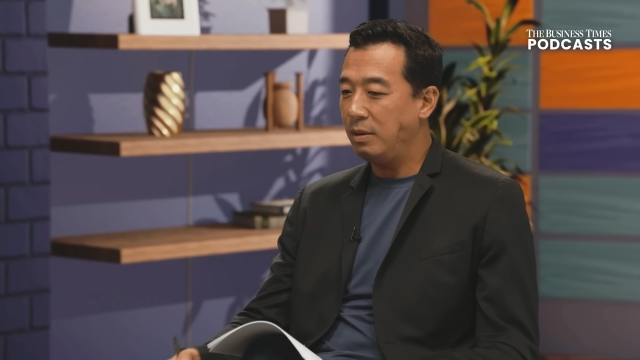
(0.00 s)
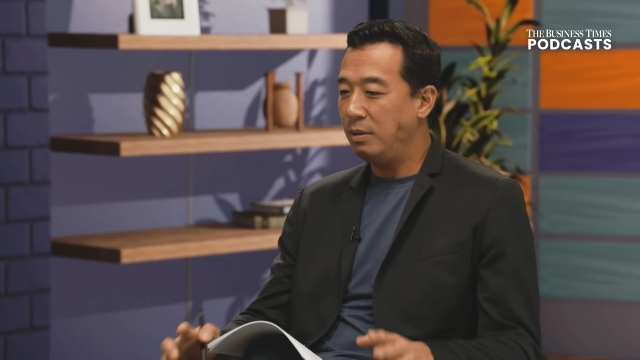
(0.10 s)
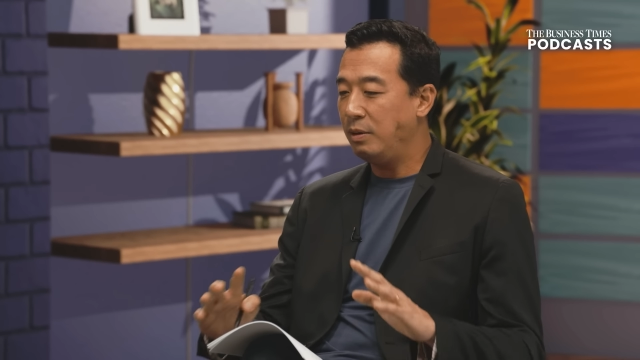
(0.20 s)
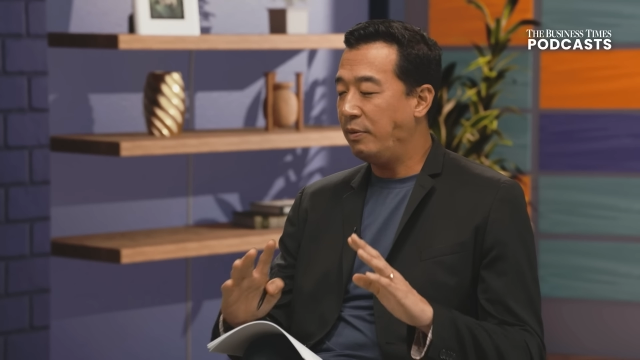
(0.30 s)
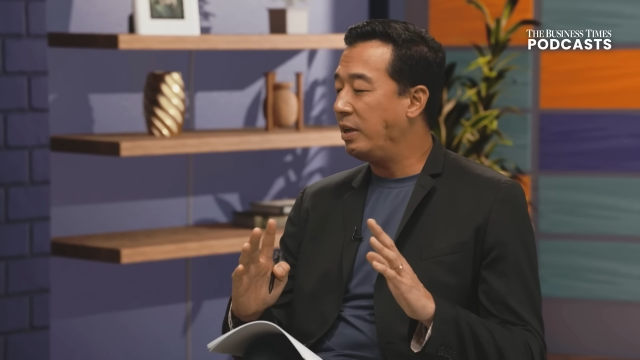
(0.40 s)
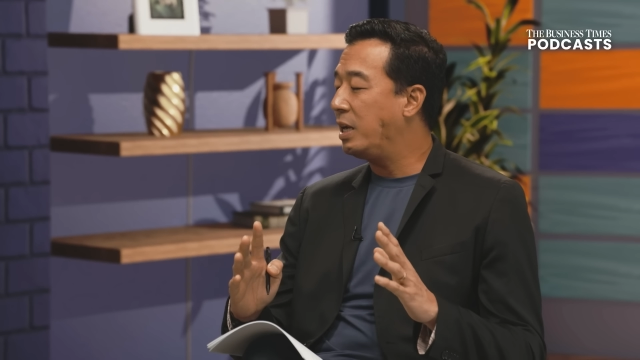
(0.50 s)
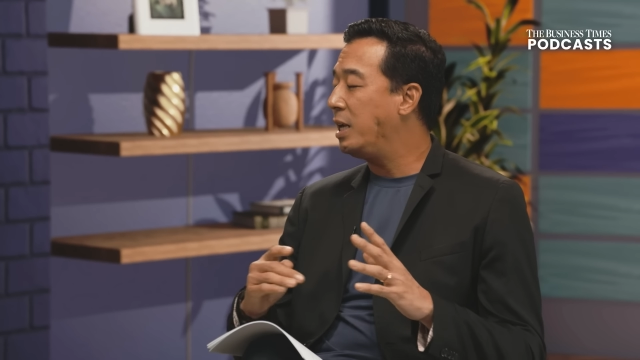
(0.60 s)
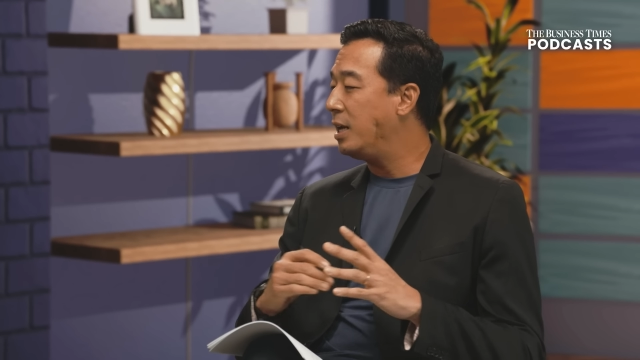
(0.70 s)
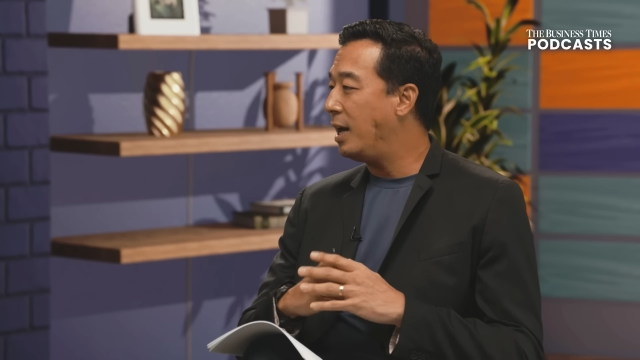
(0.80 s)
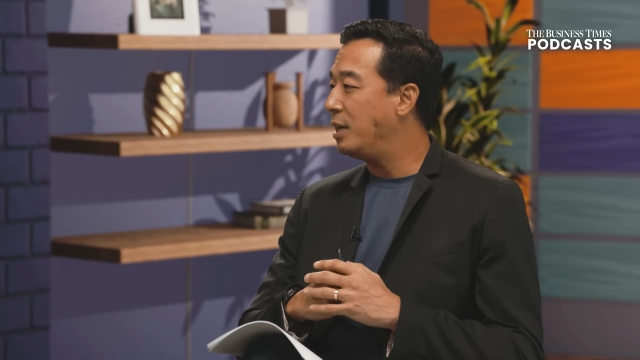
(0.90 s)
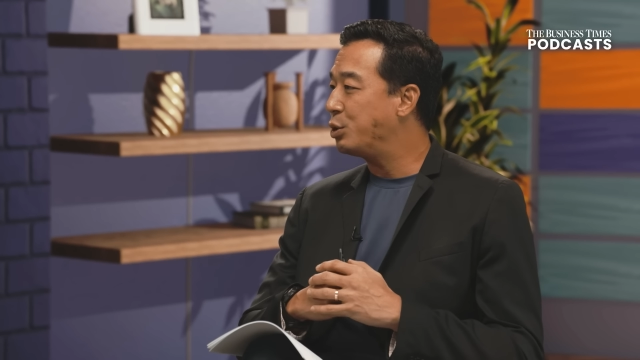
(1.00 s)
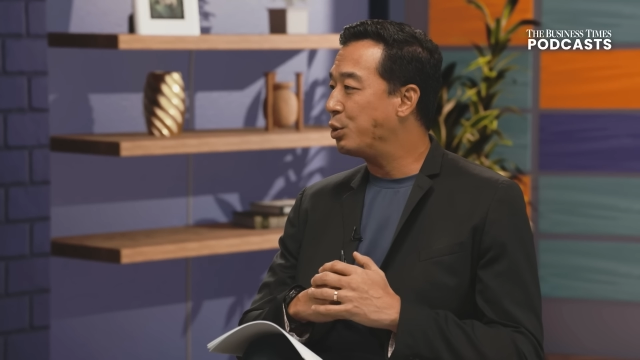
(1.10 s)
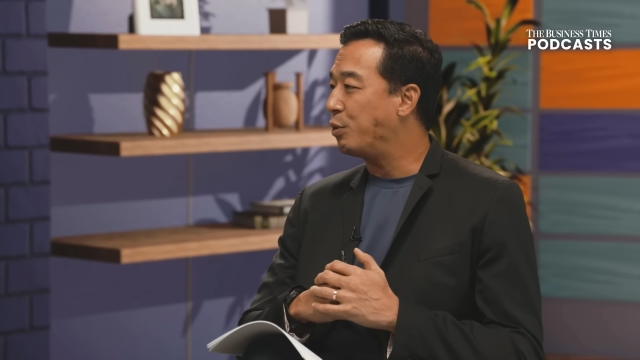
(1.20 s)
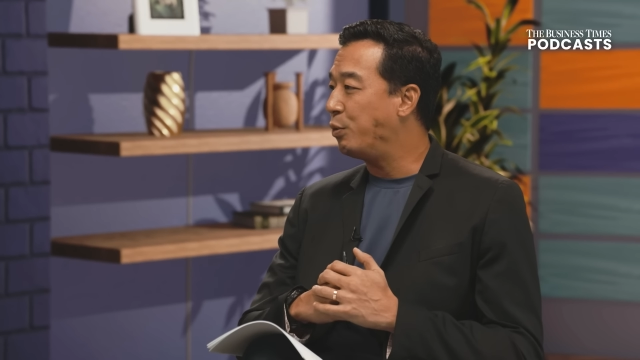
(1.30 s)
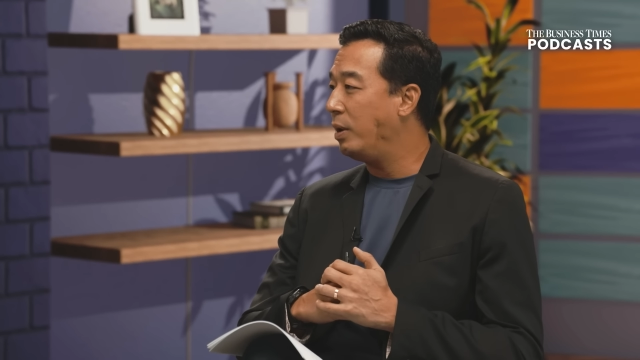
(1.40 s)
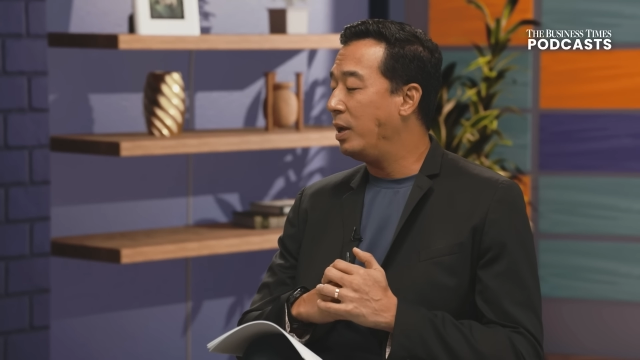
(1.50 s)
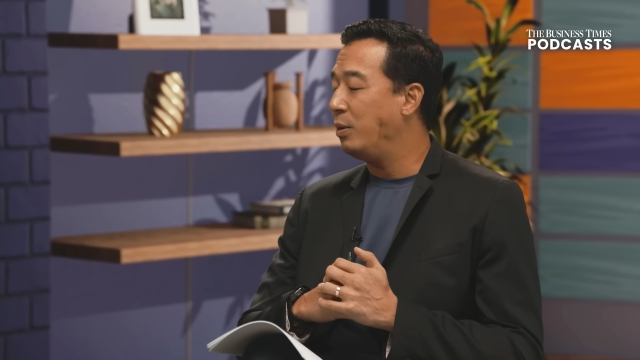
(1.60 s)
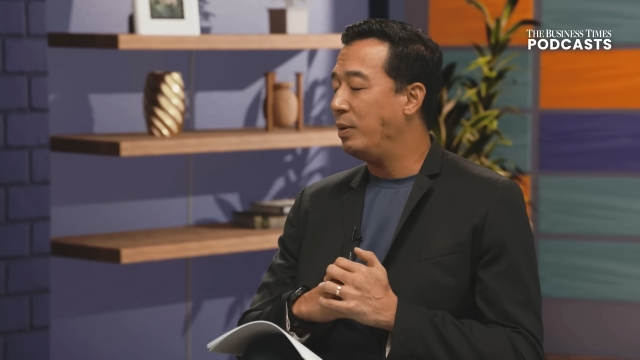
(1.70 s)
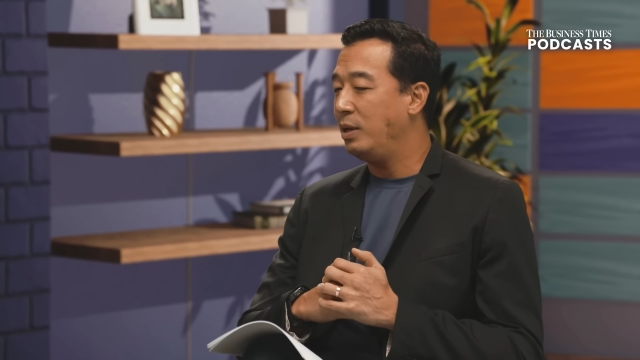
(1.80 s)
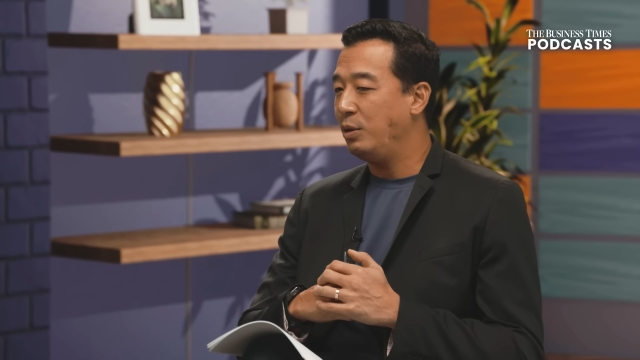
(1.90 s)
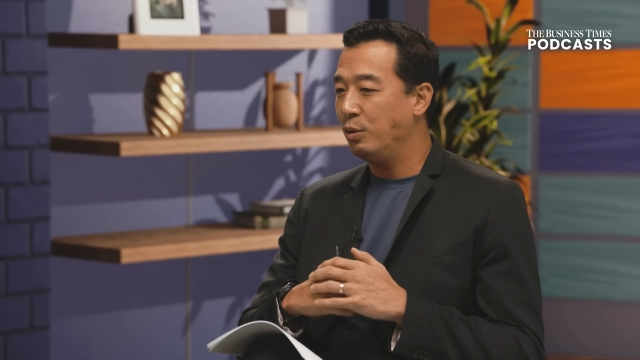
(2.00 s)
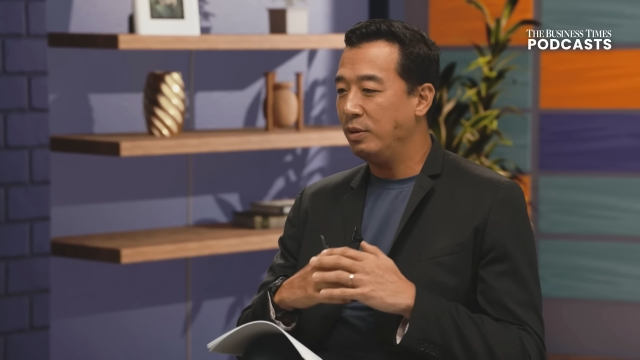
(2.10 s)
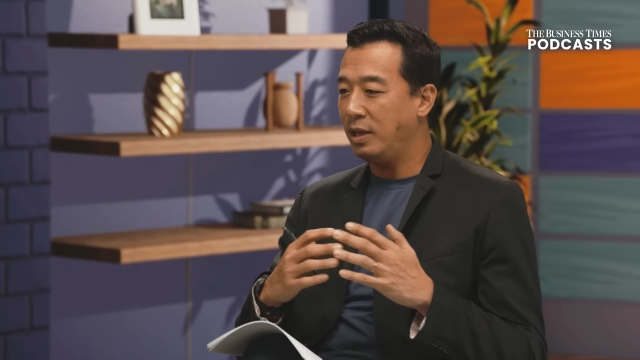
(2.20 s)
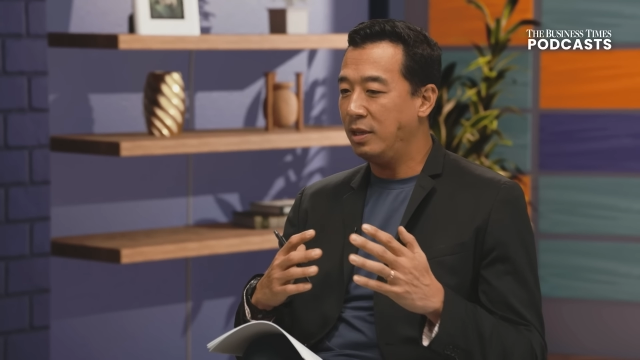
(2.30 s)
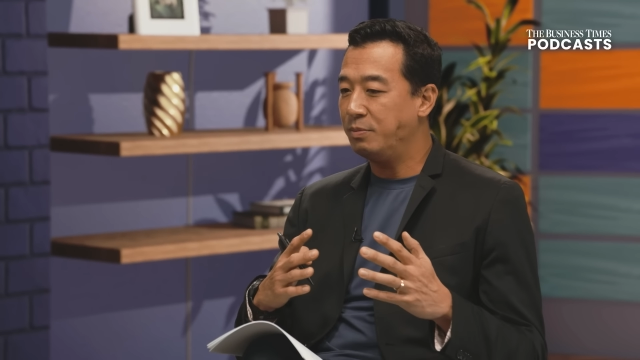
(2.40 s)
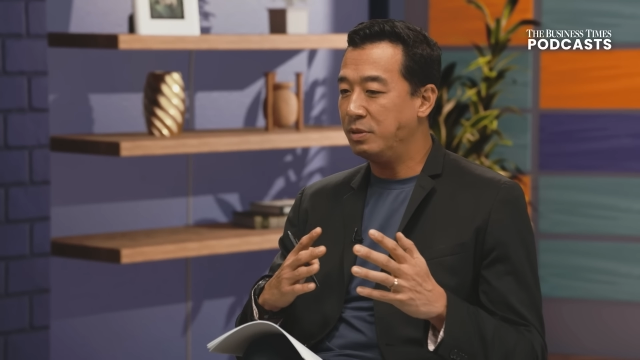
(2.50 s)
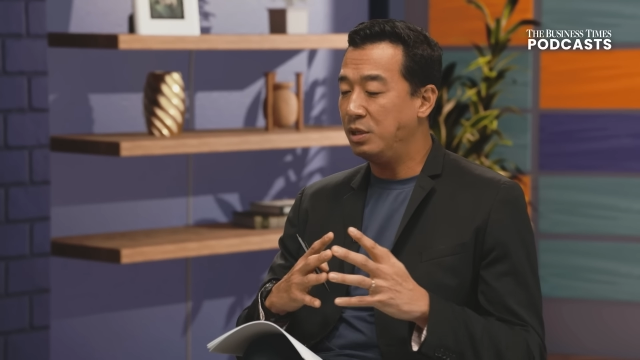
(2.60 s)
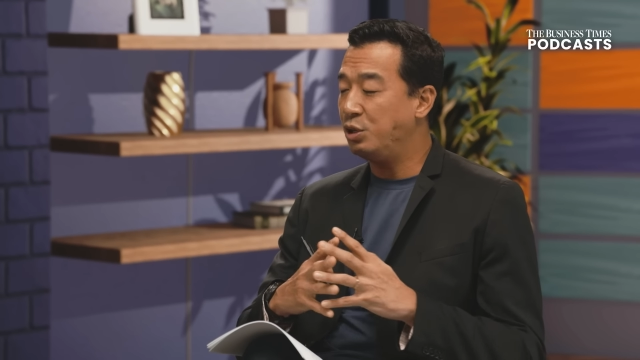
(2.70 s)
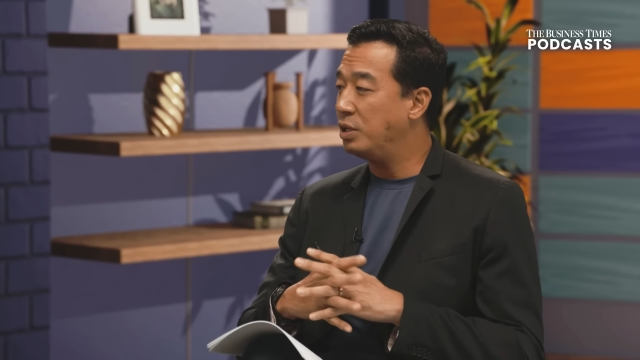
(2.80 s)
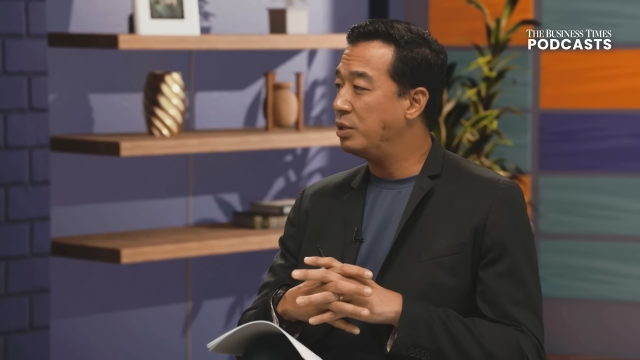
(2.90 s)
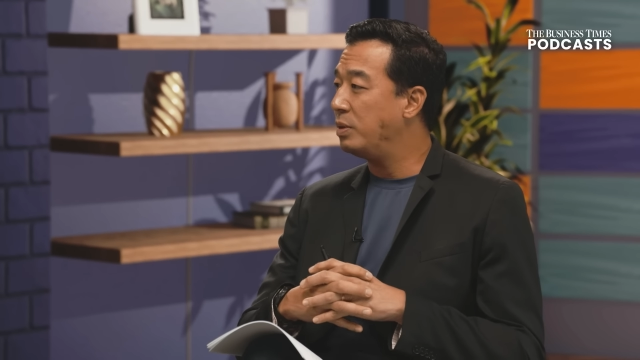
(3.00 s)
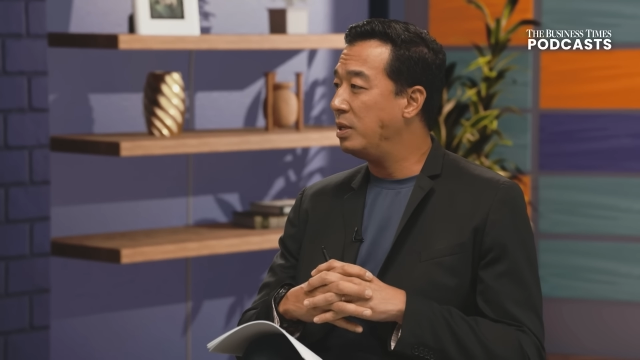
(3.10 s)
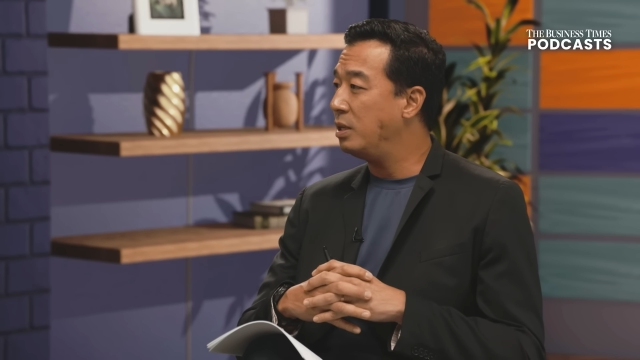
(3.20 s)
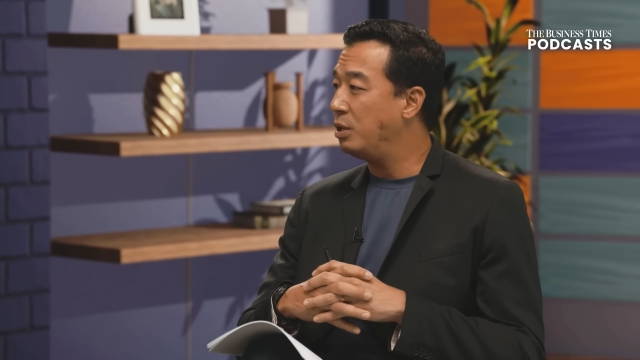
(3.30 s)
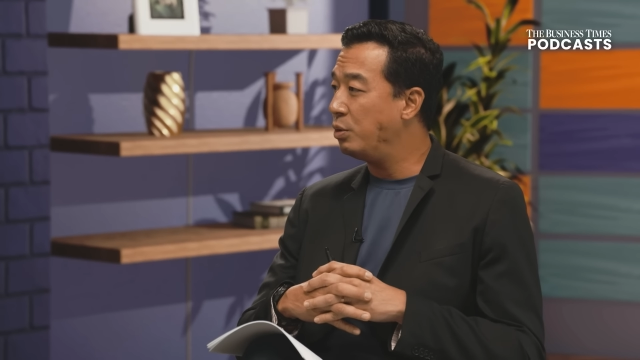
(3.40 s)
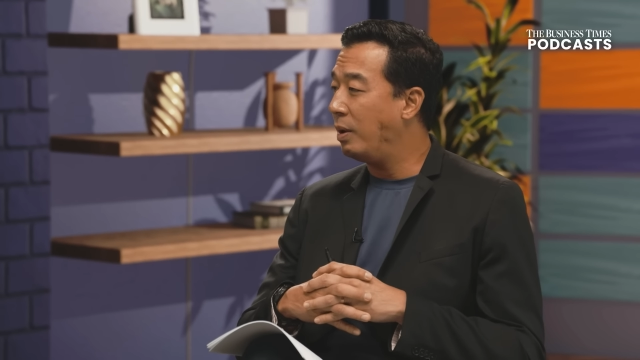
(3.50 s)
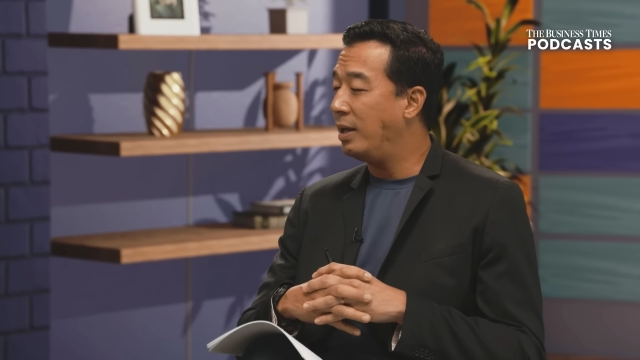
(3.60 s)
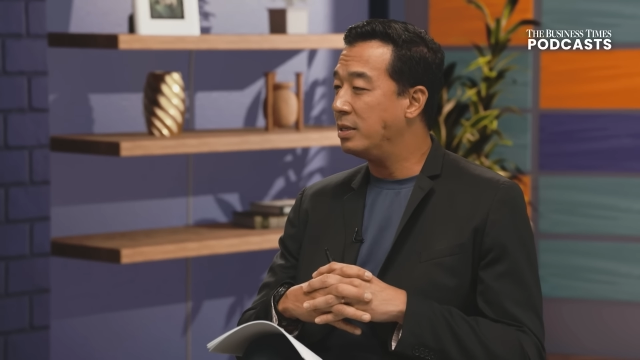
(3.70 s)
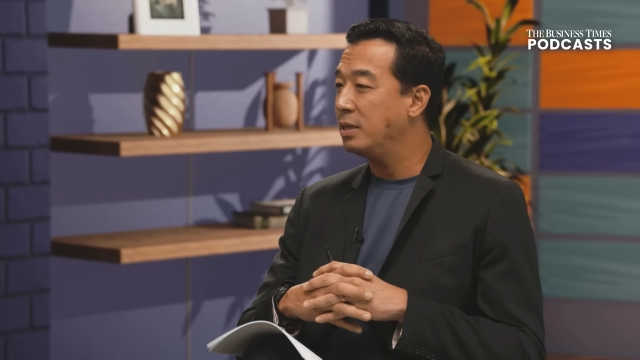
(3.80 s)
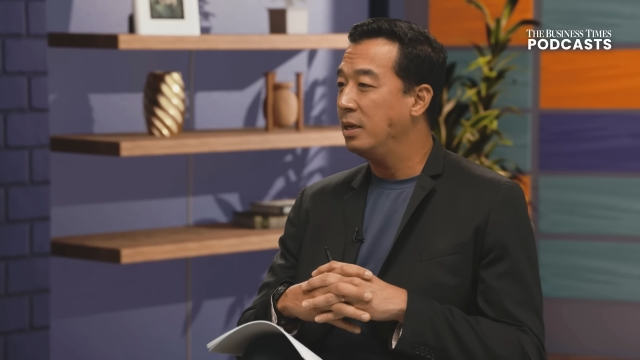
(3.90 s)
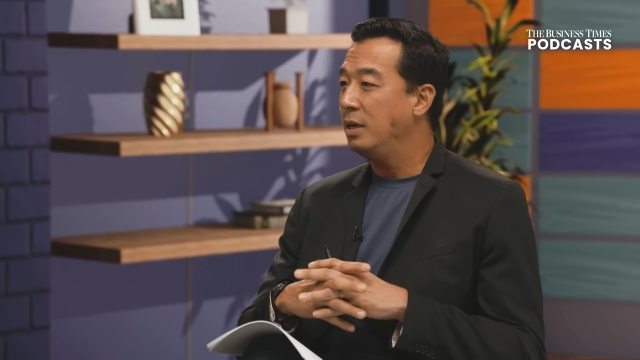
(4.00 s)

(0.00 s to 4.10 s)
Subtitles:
in a very clear-eyed sort of way, we know that the positions within the US